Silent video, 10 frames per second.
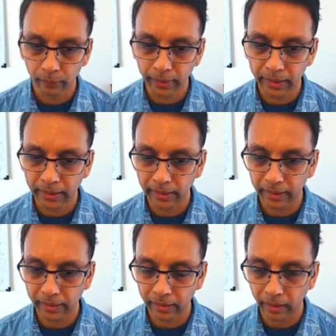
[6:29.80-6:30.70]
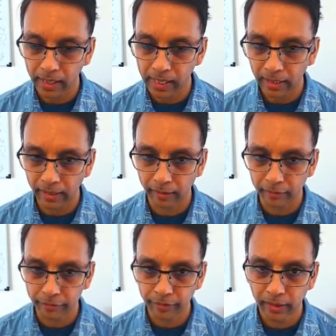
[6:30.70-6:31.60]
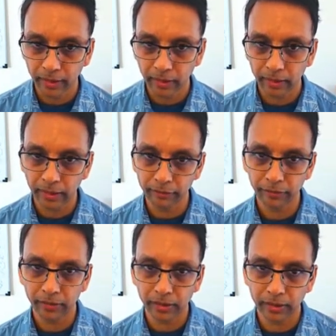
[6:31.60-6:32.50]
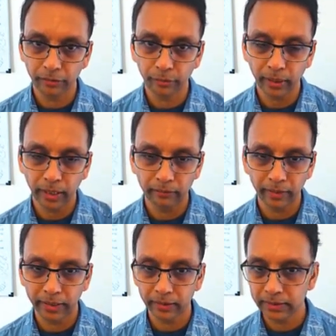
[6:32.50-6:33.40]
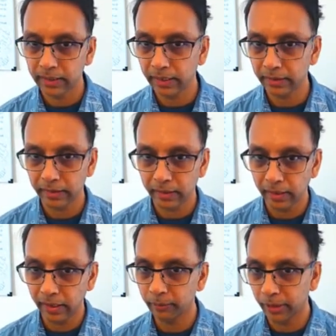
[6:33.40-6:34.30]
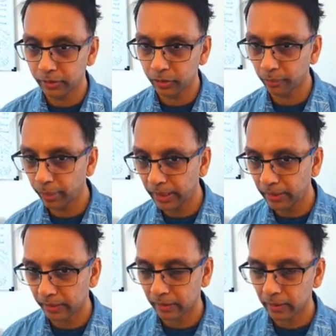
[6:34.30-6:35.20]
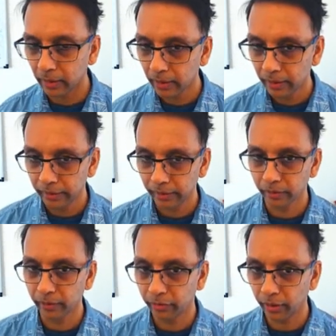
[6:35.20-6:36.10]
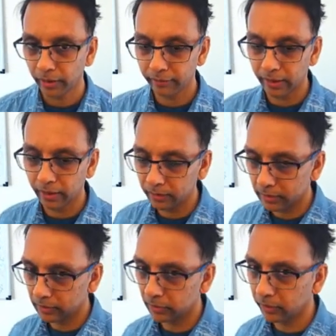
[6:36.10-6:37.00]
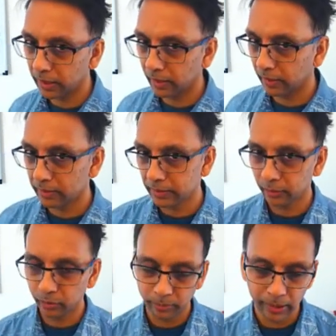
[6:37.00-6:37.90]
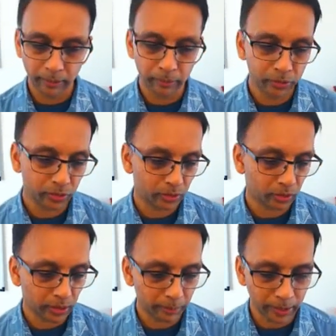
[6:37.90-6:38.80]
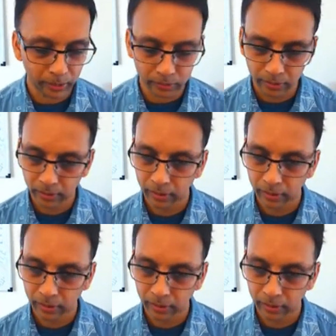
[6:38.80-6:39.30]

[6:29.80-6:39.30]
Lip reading: we can have, even if we have like a static image or painting, if you have an artist looking at this, they would be able to talk about,